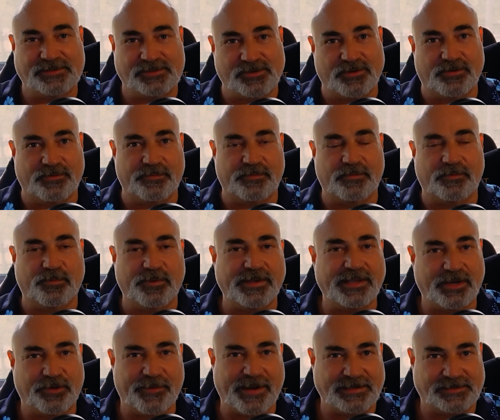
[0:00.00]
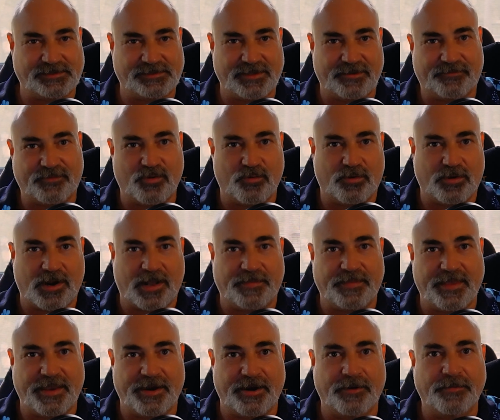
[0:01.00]
so really great stuff going
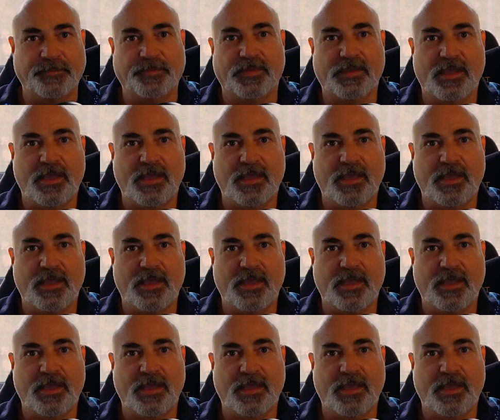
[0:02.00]
on there.